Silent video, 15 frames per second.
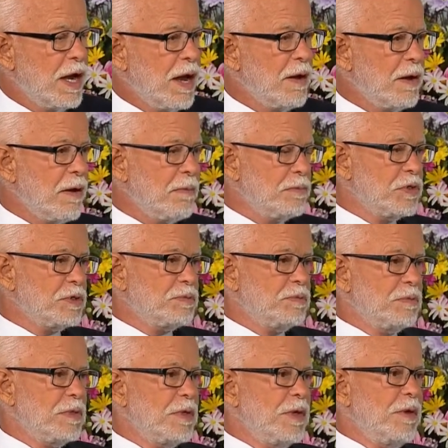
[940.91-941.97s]
I just
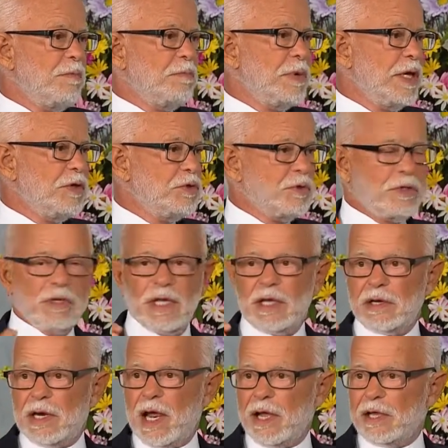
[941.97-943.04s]
beg you to